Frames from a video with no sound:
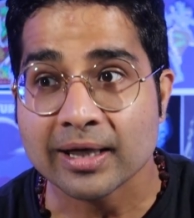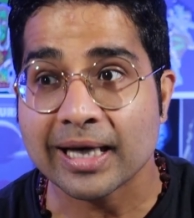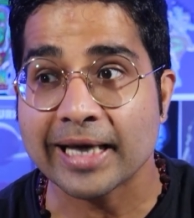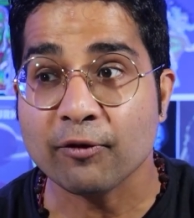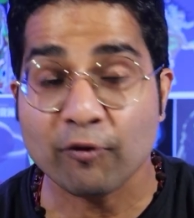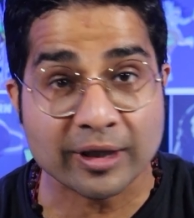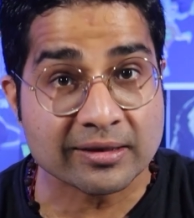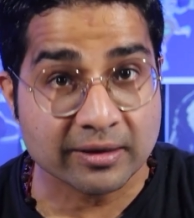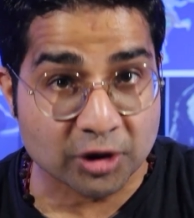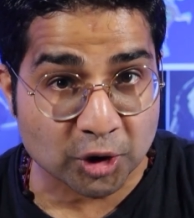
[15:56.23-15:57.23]
Like
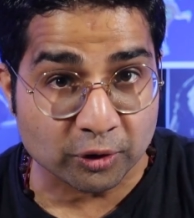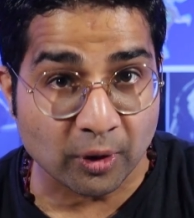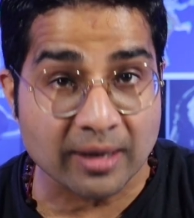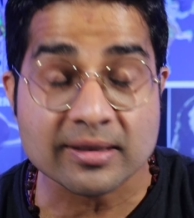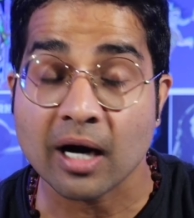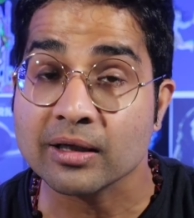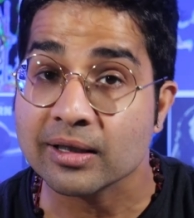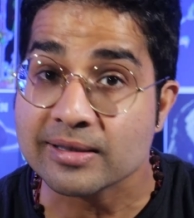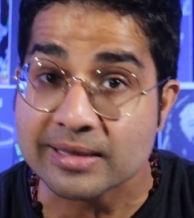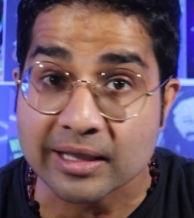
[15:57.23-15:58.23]
fixed nakshatras are
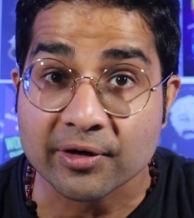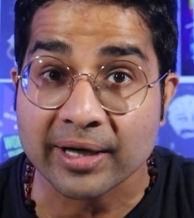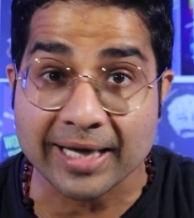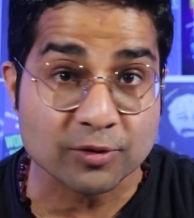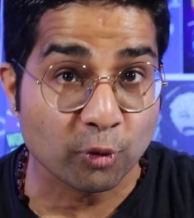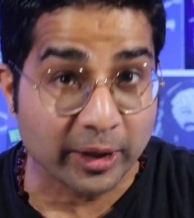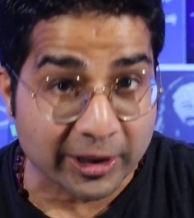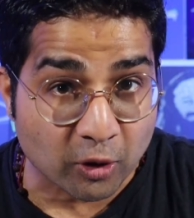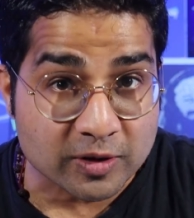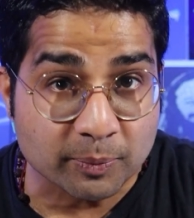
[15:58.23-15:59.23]
considered as very
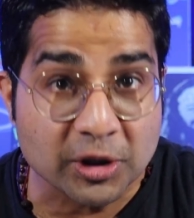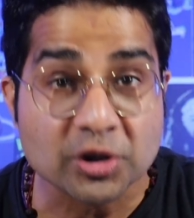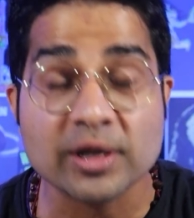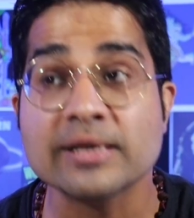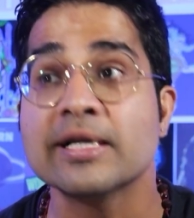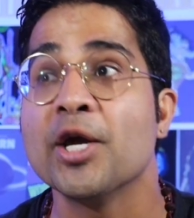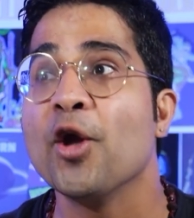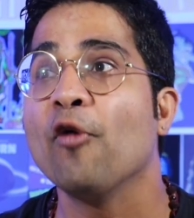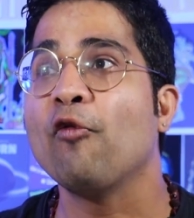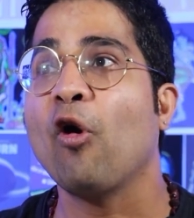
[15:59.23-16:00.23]
auspicious
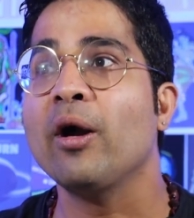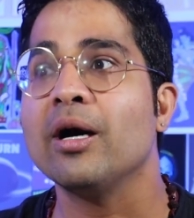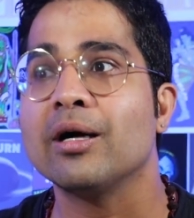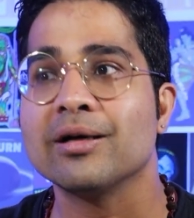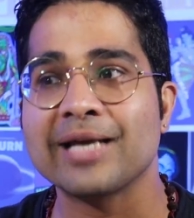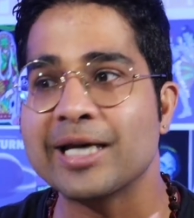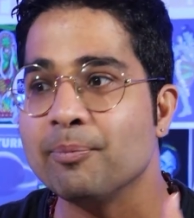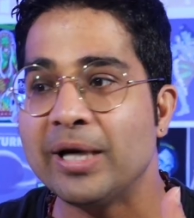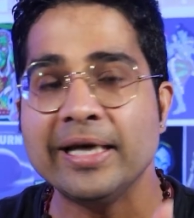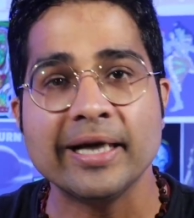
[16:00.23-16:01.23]
for like
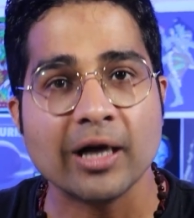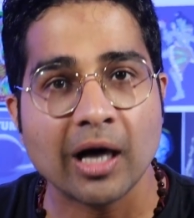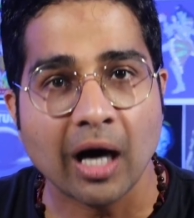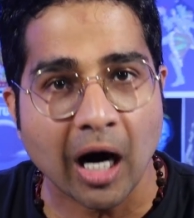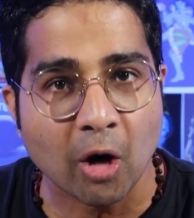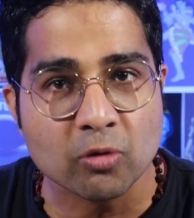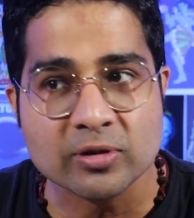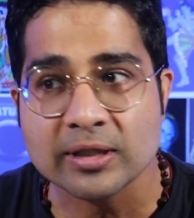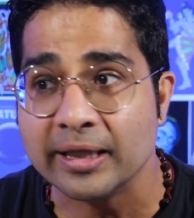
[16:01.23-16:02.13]
building a house,